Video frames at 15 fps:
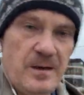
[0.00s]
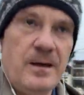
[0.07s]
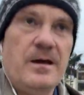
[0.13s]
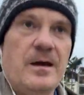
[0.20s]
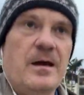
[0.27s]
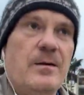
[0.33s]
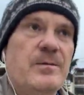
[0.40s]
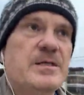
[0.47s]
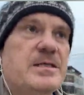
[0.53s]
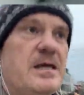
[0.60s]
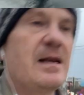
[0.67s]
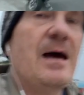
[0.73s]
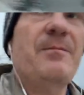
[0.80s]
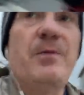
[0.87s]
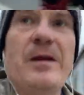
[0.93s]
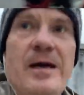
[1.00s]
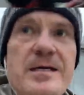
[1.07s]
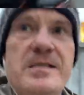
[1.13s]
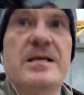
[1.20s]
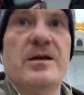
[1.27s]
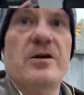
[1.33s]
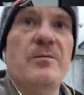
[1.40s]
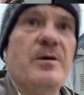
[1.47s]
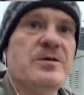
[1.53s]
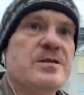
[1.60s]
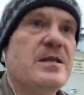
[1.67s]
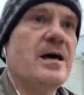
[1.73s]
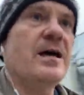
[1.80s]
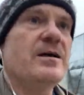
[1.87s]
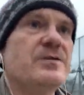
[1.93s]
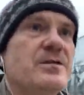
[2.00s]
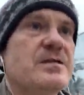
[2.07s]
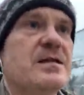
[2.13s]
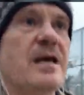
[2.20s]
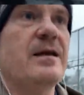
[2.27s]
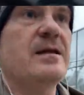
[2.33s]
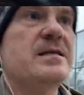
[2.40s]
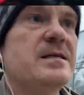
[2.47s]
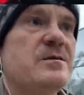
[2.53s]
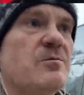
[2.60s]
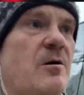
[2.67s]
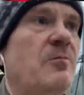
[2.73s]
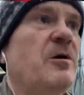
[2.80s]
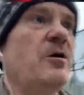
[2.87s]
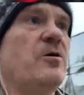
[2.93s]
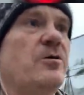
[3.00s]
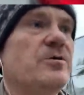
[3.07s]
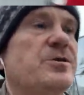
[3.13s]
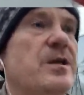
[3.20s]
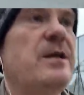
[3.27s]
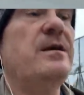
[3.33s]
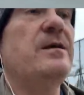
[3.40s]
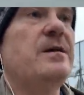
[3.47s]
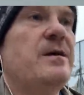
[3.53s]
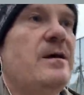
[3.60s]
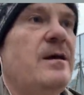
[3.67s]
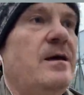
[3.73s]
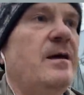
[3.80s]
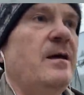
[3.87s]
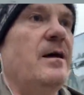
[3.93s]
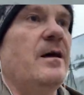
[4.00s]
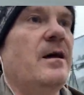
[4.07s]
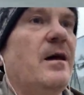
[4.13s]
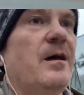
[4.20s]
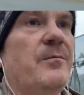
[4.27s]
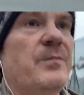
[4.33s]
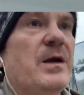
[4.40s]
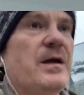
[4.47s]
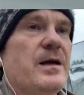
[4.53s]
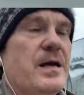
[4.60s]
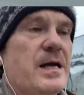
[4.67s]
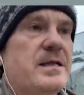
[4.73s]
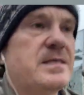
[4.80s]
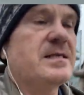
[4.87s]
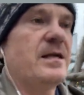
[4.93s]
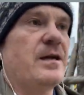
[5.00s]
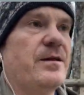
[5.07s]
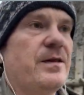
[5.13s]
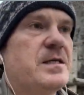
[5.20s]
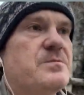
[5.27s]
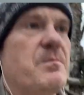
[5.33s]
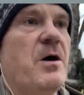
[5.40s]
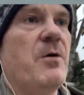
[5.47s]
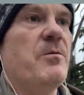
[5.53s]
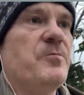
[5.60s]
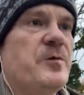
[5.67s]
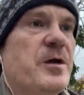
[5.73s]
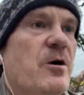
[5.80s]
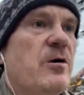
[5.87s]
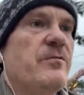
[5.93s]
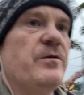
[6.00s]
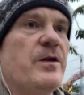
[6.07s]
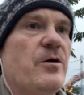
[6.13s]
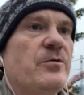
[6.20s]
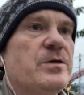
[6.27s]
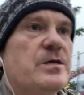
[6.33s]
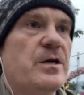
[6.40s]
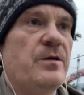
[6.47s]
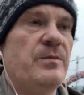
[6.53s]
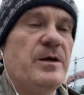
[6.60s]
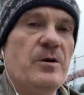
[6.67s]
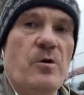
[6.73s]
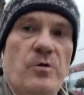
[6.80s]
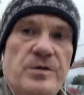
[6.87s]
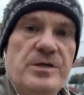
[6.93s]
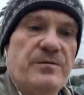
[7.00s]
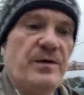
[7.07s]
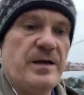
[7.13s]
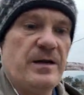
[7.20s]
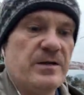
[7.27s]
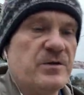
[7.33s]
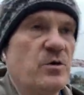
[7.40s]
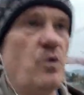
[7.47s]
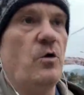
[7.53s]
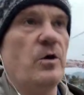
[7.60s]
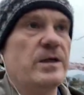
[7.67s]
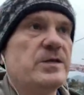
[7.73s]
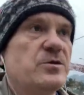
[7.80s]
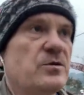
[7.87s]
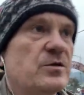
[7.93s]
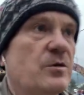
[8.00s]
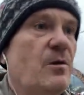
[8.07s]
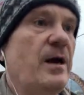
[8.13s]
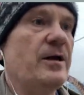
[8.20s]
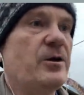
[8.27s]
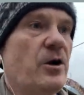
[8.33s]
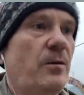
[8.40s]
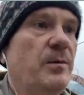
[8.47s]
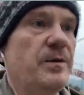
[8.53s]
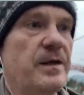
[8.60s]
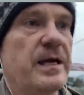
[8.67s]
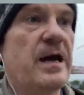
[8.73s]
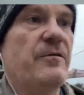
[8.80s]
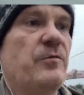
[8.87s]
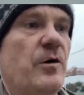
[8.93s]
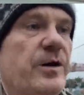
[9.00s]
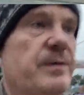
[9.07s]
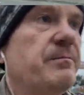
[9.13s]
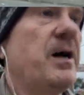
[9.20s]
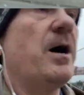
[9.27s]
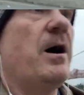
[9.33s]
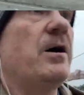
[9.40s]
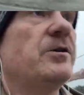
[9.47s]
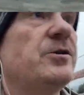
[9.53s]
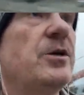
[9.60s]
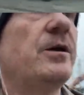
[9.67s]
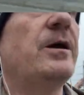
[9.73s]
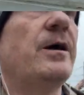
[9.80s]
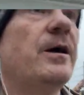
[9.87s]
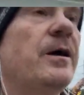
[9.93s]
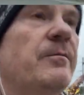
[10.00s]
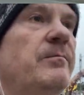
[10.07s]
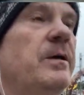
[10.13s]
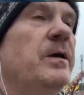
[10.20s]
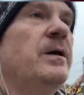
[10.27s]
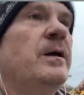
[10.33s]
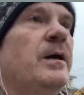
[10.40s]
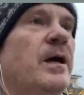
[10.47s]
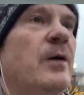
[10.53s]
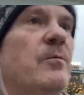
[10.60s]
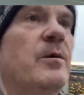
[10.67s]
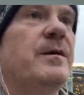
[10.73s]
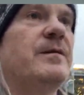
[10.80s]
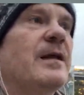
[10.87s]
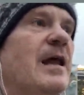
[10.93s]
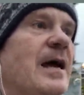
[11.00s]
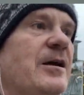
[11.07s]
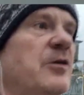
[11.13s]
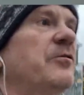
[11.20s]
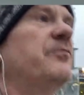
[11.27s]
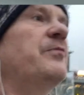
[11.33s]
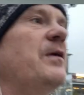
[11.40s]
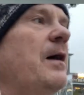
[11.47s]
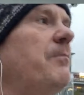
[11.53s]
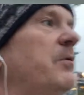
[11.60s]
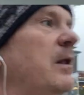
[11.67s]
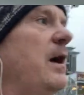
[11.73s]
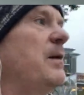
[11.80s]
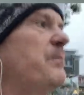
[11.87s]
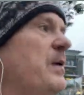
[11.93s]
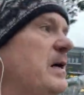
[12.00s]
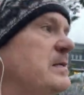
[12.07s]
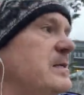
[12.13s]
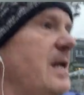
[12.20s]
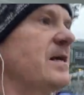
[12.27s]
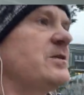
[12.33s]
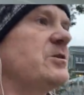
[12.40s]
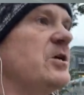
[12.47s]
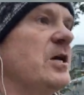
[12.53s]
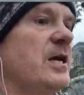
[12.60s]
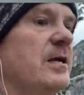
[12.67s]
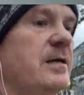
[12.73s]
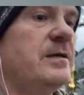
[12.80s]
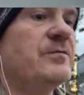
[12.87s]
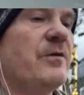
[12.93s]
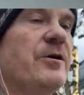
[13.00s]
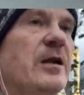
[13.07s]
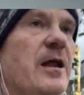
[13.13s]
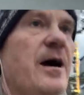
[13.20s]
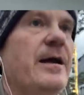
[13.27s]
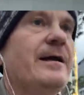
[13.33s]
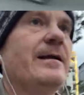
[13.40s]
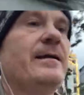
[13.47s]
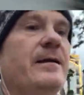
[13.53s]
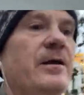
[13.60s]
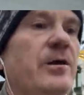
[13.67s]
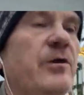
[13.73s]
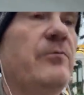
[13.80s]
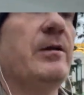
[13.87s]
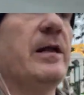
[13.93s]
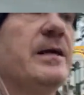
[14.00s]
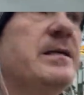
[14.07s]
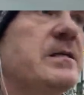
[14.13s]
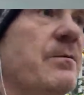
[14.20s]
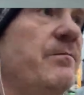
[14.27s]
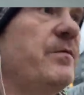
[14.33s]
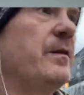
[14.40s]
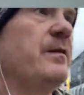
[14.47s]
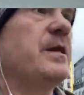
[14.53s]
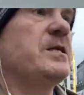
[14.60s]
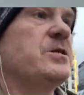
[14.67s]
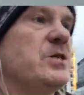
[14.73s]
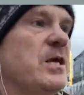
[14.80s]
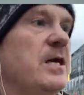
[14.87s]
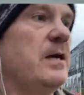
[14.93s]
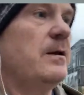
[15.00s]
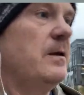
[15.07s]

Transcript: until Apple actually come on stage and say this is what we're launching. And still at this moment we don't even know there's going to be a launch event at all. It's just quite common they have one in March, and with the lack of Apple iPads last year, it's very likely they're going to release something this year.